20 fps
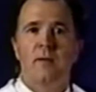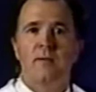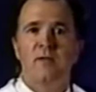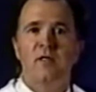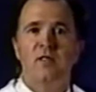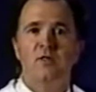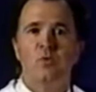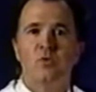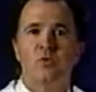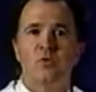
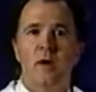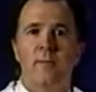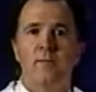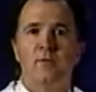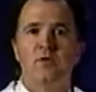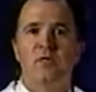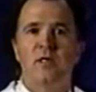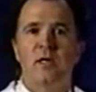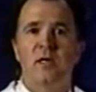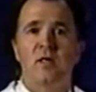This would
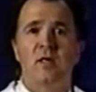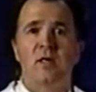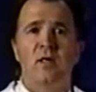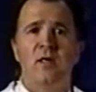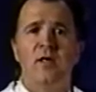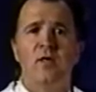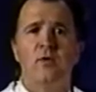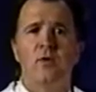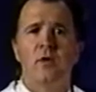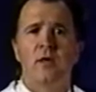represent
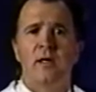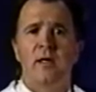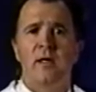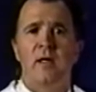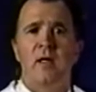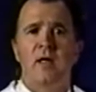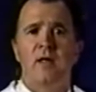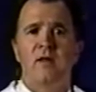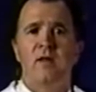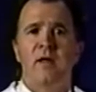literally
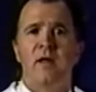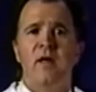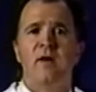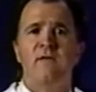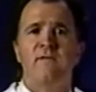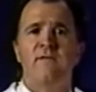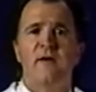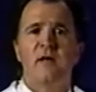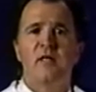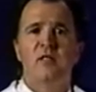the
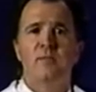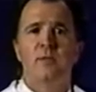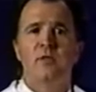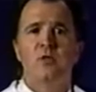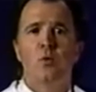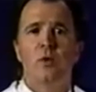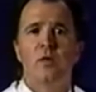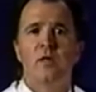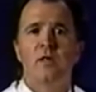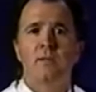interface
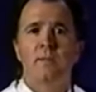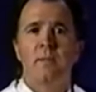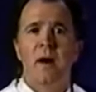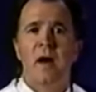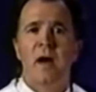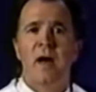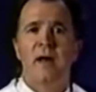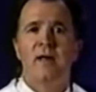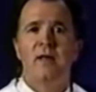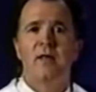between
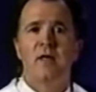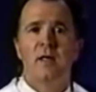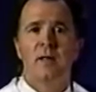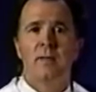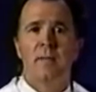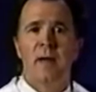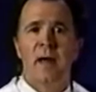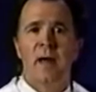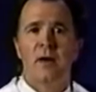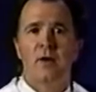mind
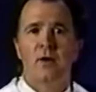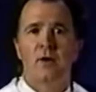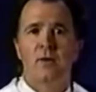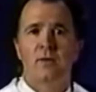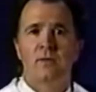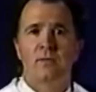and matter.